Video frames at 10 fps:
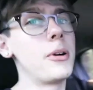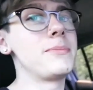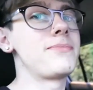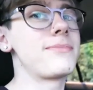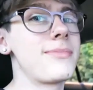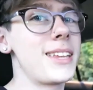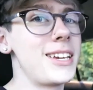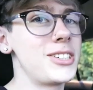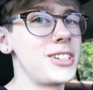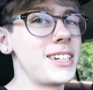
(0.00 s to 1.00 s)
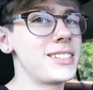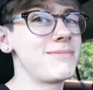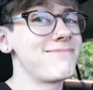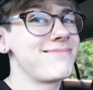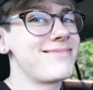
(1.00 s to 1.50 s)
But here she is.
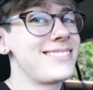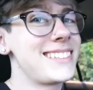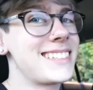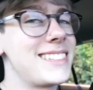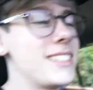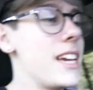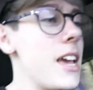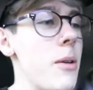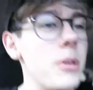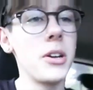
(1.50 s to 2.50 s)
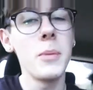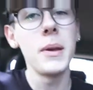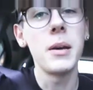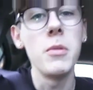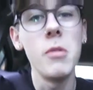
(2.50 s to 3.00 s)
Hi. We're gonna
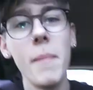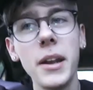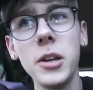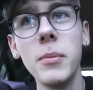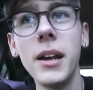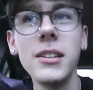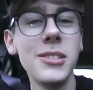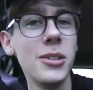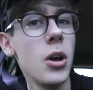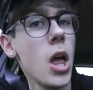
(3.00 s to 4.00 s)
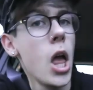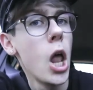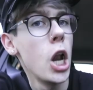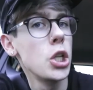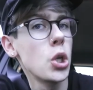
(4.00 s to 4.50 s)
pick Mum and Maddie up now, so
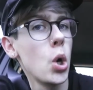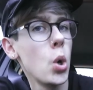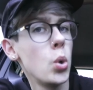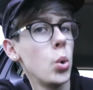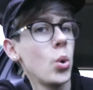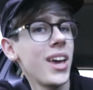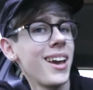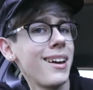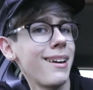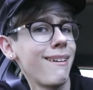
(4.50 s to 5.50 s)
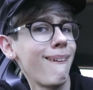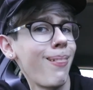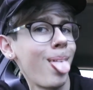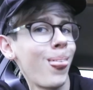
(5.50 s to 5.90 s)
let's go do that.